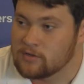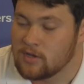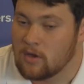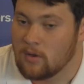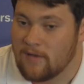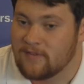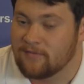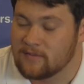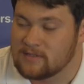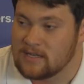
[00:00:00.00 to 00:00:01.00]
So I've
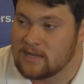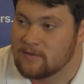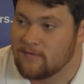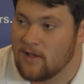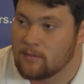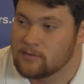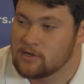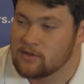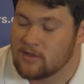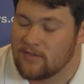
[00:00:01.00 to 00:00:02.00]
definitely seen him develop a
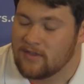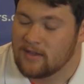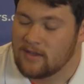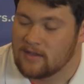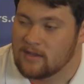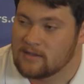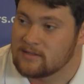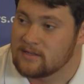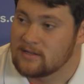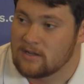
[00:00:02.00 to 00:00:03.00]
position. I think he
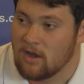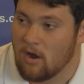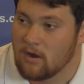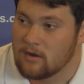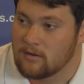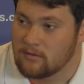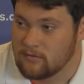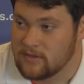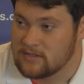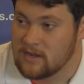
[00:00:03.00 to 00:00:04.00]
slid into guard
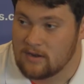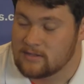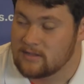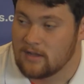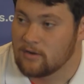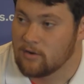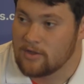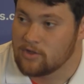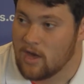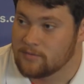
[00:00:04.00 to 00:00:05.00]
this year and has done a
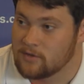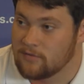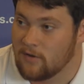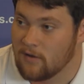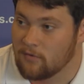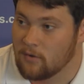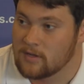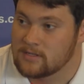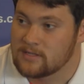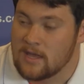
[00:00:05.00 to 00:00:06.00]
great job so far for
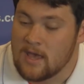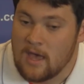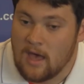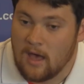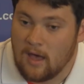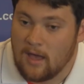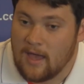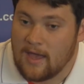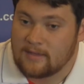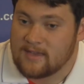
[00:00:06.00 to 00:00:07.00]
us.
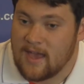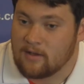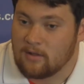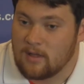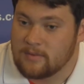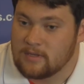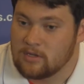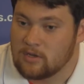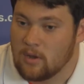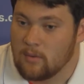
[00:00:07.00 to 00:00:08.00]
At tackle, I mean,
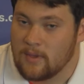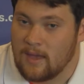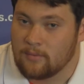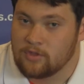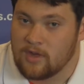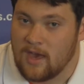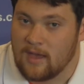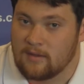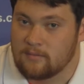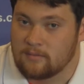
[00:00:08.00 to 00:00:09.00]
you know what we had with
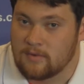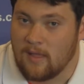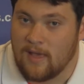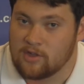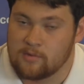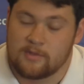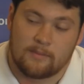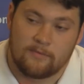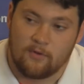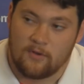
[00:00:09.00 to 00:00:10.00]
Chad, not last year, but the year
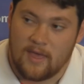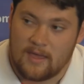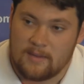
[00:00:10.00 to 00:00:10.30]
before that.